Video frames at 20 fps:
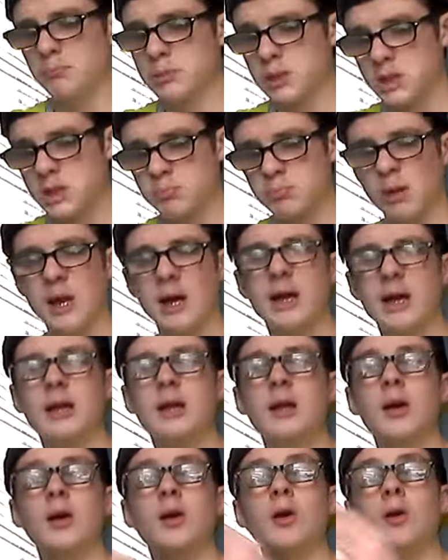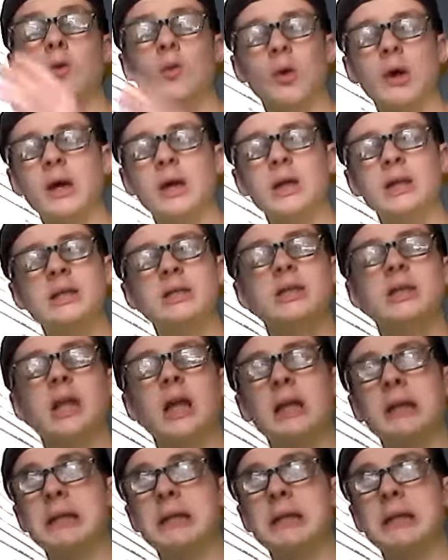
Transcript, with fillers: spot was